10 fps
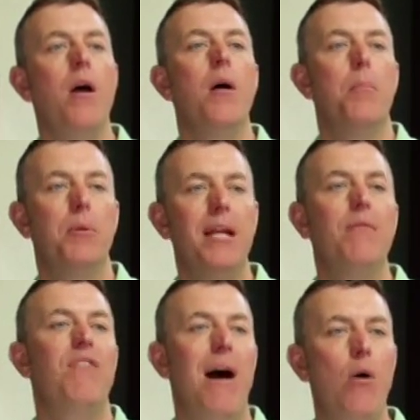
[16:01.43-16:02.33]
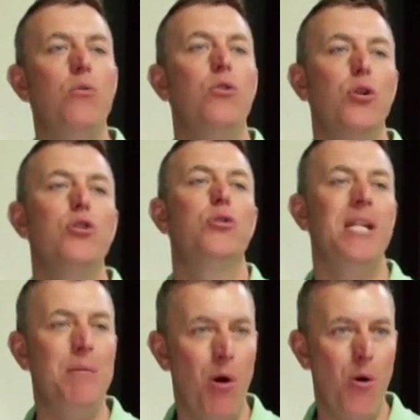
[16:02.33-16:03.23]
But they found their
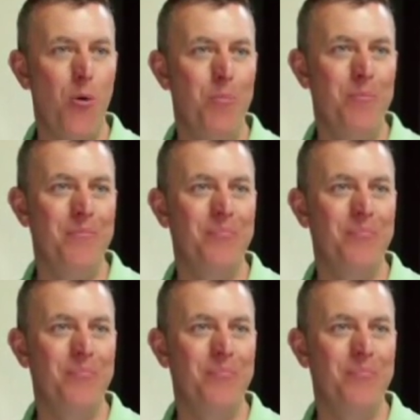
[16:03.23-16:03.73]
dream home,